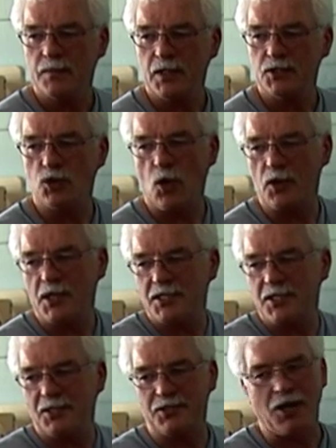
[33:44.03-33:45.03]
And so are they
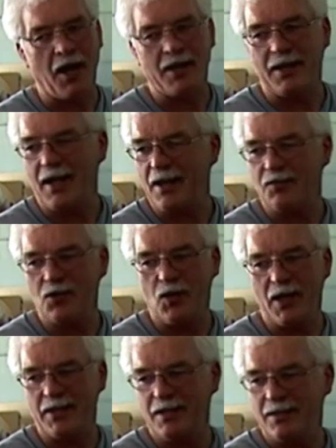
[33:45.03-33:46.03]
still talking? I have we no
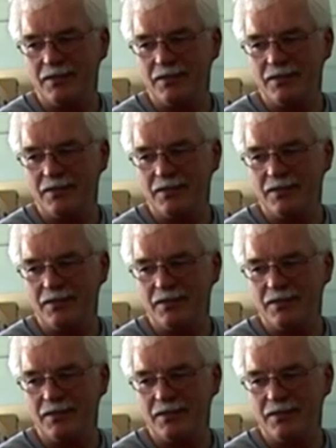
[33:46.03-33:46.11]
idea.